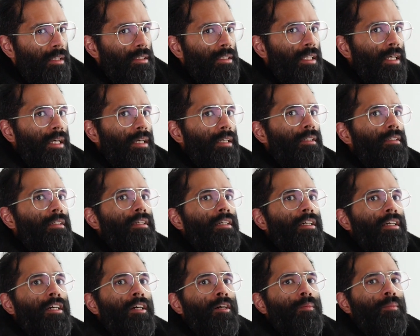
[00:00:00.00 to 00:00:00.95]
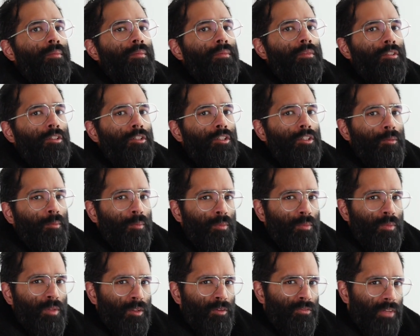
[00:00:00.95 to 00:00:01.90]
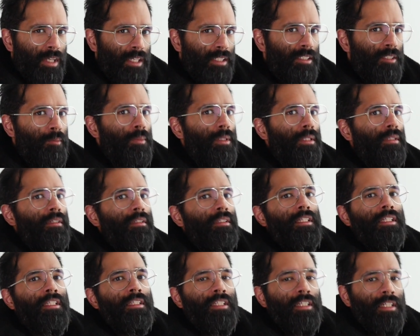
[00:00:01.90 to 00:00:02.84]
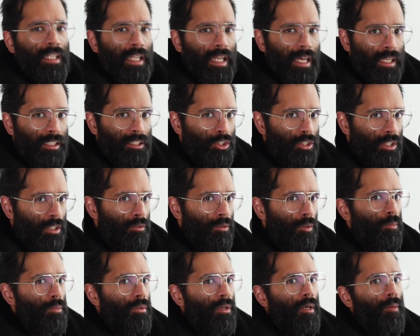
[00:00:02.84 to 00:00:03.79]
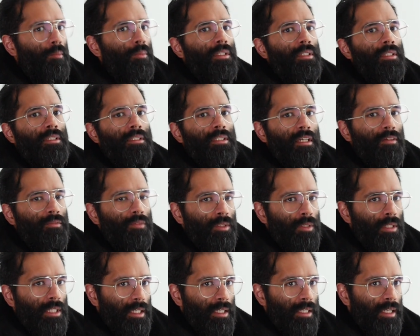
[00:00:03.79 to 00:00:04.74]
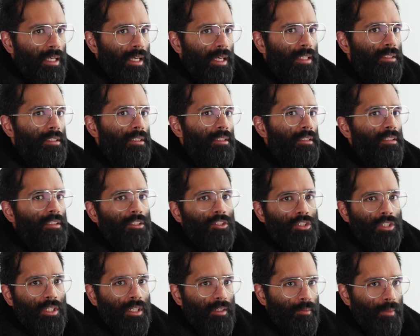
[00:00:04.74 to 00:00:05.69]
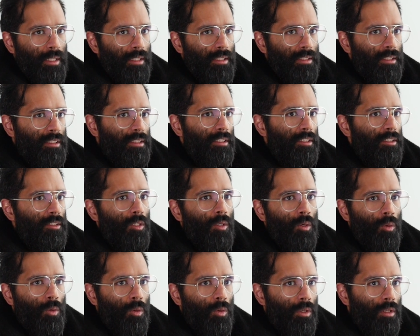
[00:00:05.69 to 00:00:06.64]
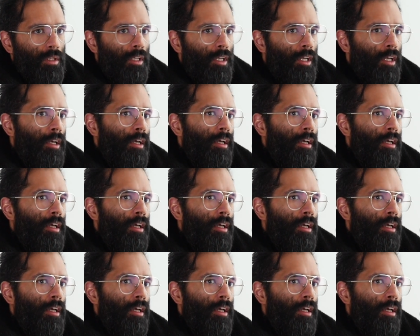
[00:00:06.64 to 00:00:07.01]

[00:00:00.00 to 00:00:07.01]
That the flexibility, the class general properties of nucleic acids and genetic medicines as a whole